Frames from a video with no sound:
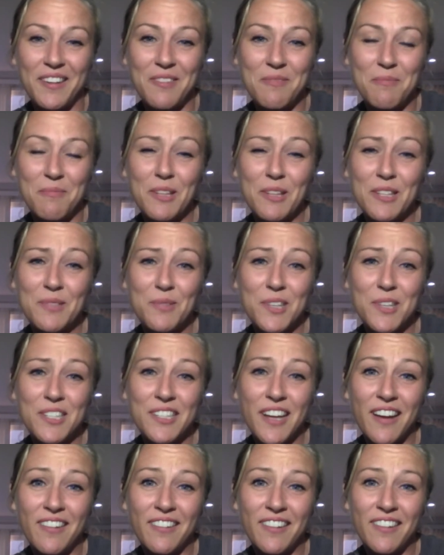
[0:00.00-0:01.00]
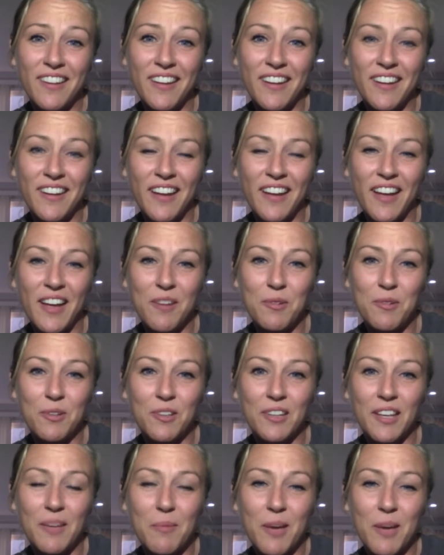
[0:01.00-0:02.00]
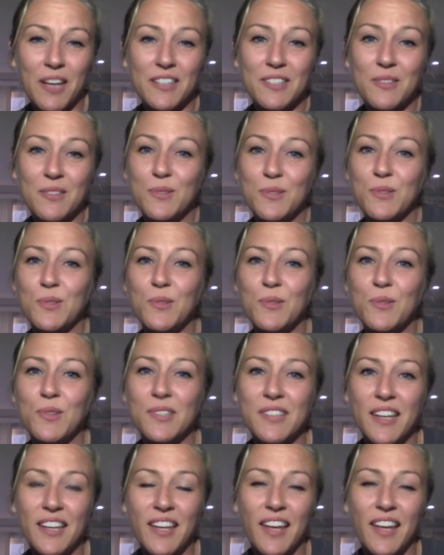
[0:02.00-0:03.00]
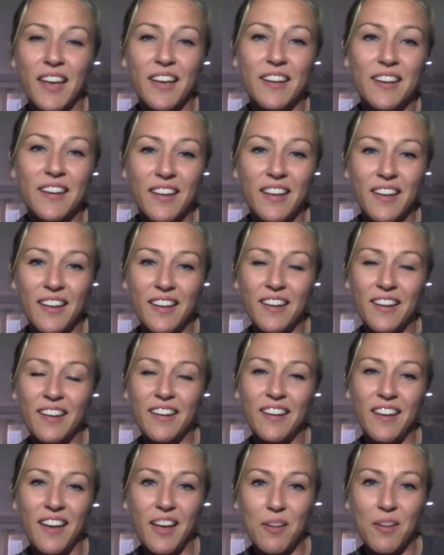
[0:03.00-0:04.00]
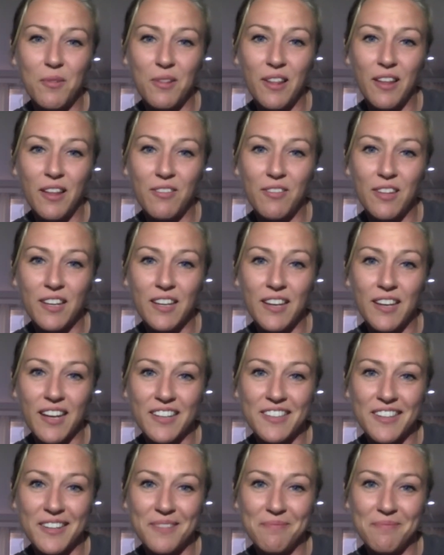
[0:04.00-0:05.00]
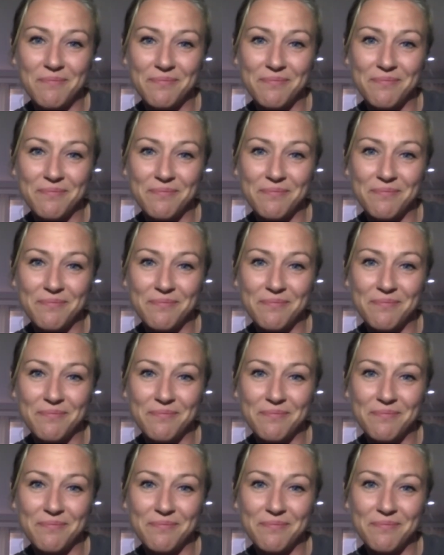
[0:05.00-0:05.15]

please reach out and I will get back to you as soon as I can. And I would love the connection.